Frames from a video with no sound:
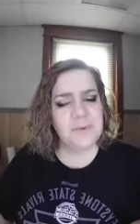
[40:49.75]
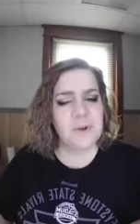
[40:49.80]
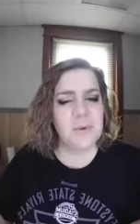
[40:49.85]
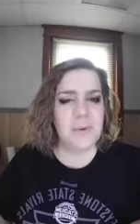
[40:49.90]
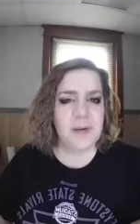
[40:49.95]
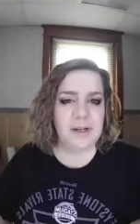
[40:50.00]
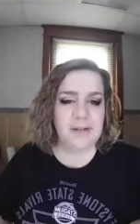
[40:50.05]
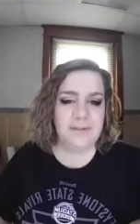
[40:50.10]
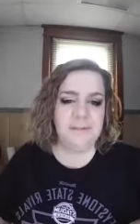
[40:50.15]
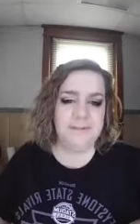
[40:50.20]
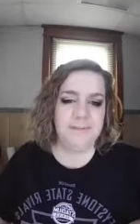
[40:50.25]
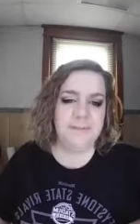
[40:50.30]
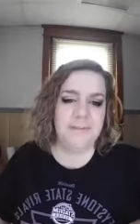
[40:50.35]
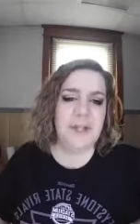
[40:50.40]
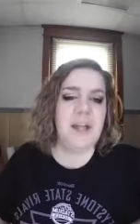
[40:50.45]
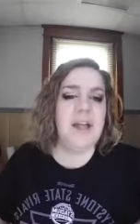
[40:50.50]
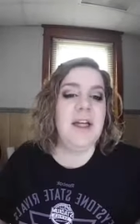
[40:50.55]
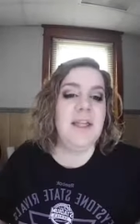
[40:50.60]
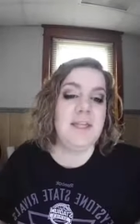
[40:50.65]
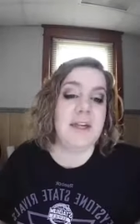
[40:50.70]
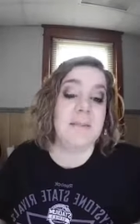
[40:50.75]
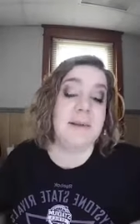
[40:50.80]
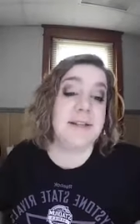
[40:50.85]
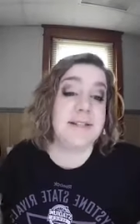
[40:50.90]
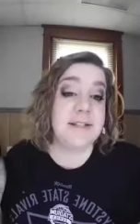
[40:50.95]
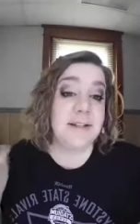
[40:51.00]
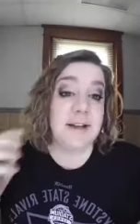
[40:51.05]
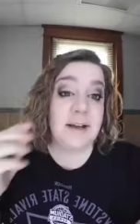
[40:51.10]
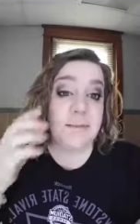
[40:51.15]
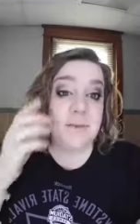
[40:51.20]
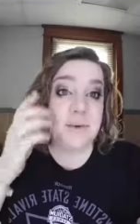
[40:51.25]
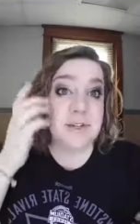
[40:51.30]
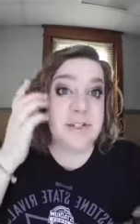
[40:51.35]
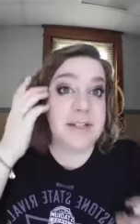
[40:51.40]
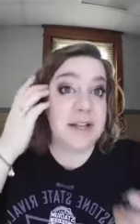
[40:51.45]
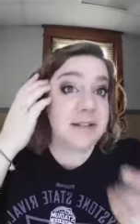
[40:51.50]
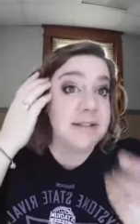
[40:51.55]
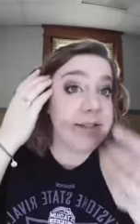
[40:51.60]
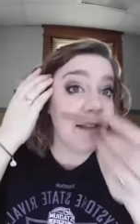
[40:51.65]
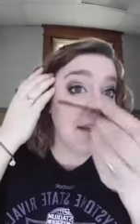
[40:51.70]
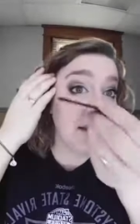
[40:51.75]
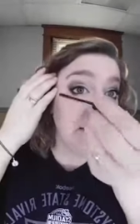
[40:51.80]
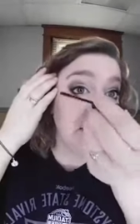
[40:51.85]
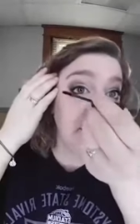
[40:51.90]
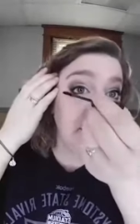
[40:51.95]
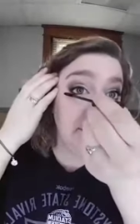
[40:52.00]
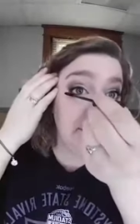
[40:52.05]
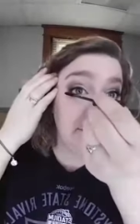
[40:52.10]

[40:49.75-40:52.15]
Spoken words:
Well, that makes a lot more sense then.